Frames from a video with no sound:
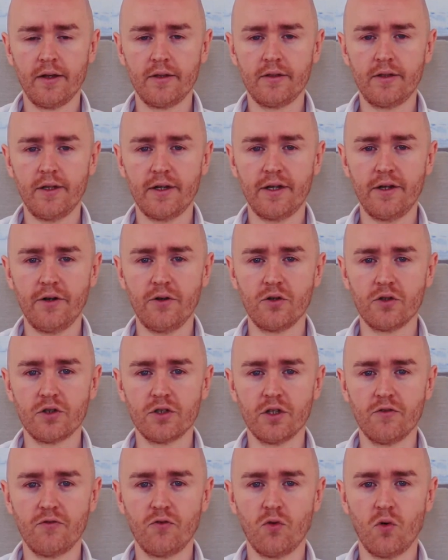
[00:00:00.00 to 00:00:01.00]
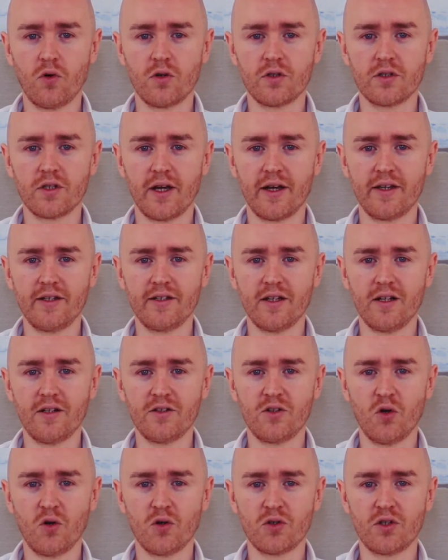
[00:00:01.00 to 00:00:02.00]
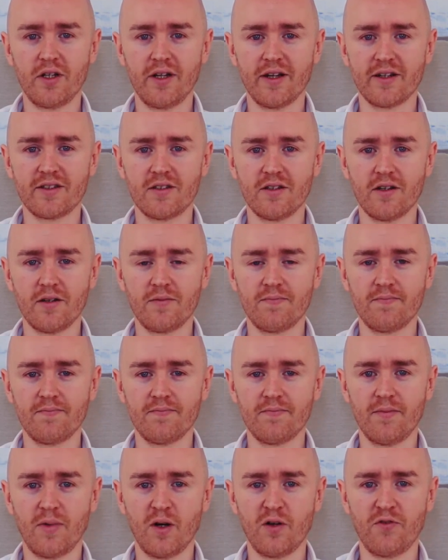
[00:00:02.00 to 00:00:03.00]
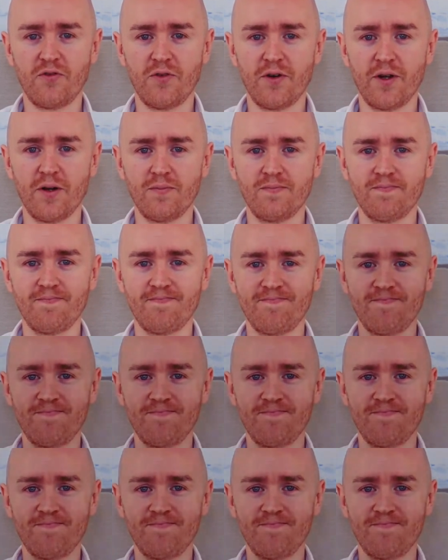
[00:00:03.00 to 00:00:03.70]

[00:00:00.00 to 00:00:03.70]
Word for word: Take care of yourself, folks, and I'll talk to you next time. Bye for now.